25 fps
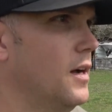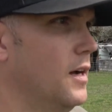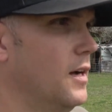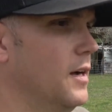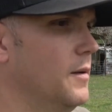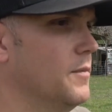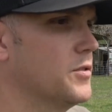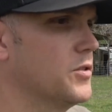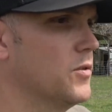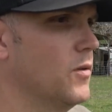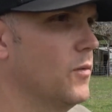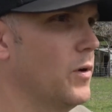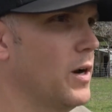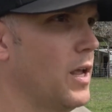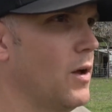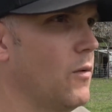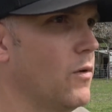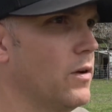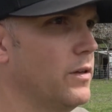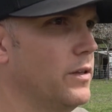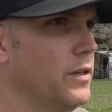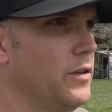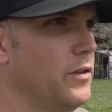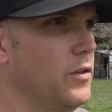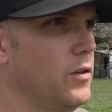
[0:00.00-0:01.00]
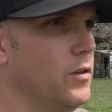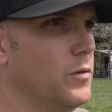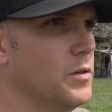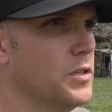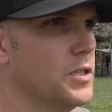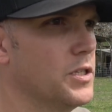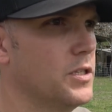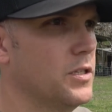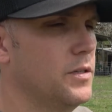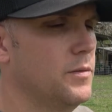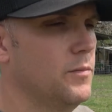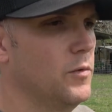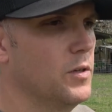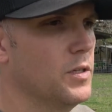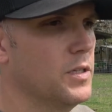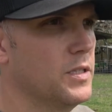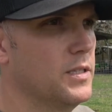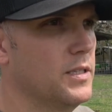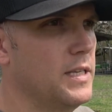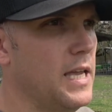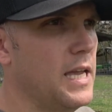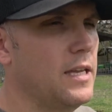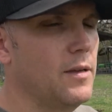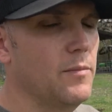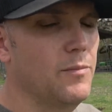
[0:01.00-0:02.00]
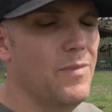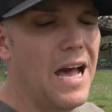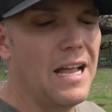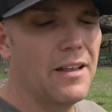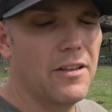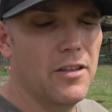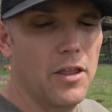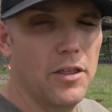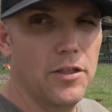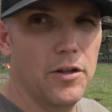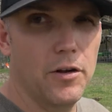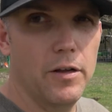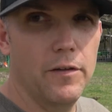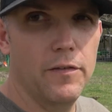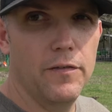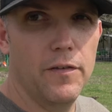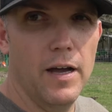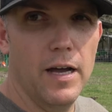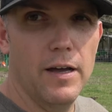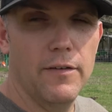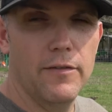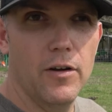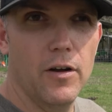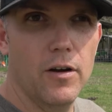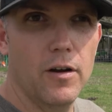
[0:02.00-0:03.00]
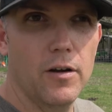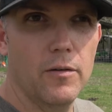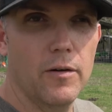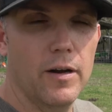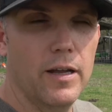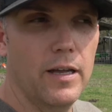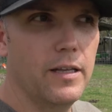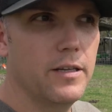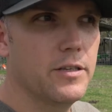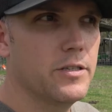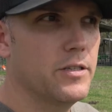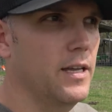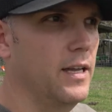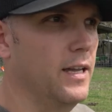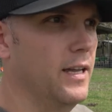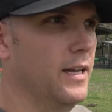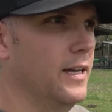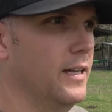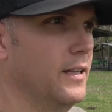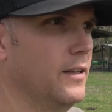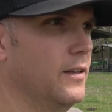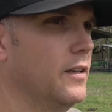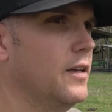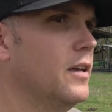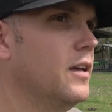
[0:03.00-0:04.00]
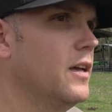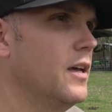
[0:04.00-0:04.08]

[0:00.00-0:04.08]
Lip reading: So what I wanted to do was take it back to the 35 yard range, and